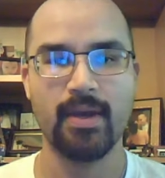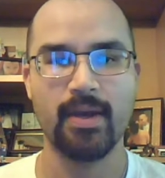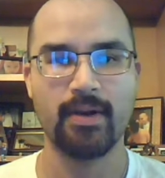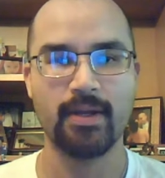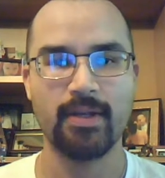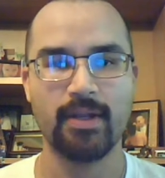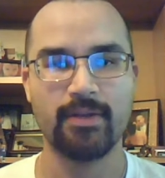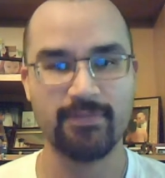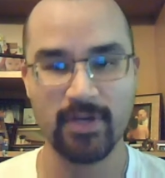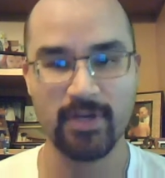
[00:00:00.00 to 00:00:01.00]
All right, and
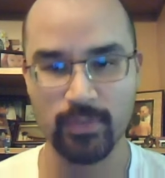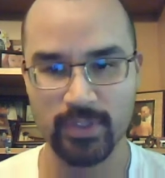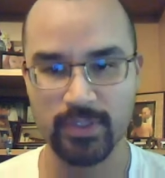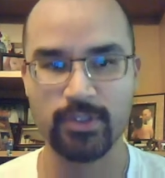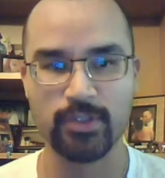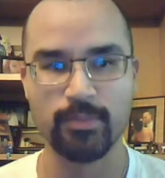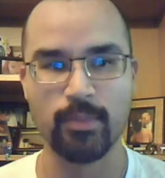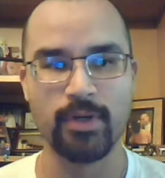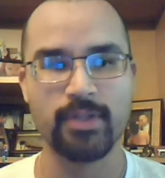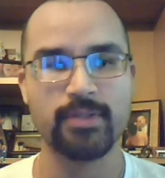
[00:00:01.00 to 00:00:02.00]
following good
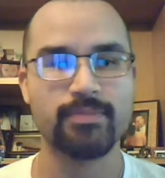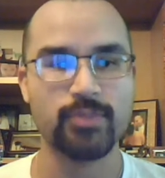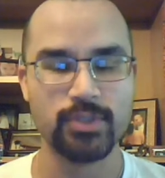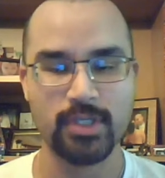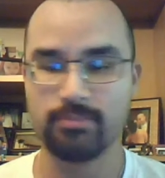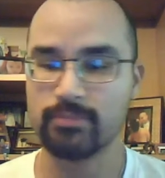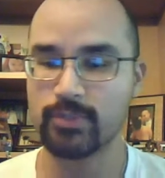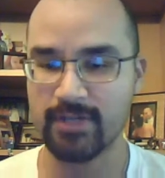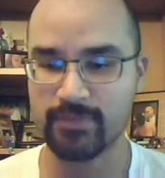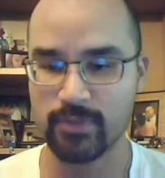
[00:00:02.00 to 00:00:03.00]
morning, you say
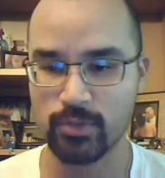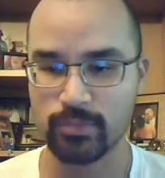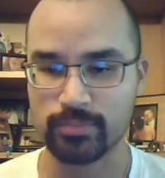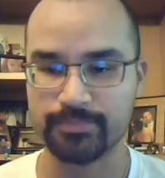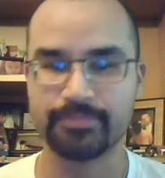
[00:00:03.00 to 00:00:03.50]
good afternoon.